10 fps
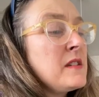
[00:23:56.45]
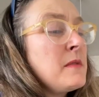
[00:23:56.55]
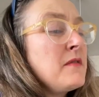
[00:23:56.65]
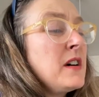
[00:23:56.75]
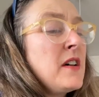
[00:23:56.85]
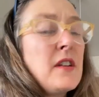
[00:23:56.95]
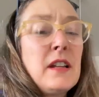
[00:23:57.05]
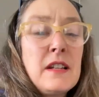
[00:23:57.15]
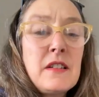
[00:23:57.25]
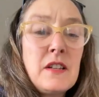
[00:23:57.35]
So my father,
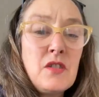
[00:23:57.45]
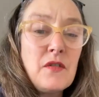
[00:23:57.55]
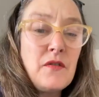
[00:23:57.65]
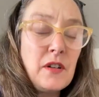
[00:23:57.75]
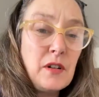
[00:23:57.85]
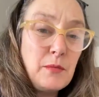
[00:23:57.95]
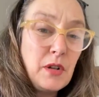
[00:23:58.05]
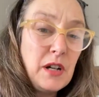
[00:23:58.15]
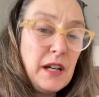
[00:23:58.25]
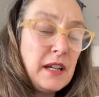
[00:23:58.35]
Leslie John
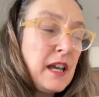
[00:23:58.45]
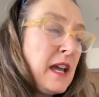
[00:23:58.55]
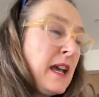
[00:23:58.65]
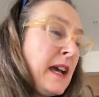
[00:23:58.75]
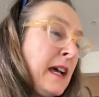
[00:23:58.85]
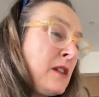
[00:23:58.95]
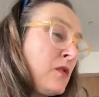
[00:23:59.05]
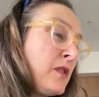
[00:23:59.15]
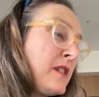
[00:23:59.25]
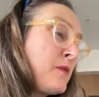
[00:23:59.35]
Farrow-Pryke,
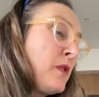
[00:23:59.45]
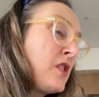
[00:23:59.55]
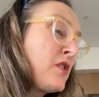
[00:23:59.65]
or his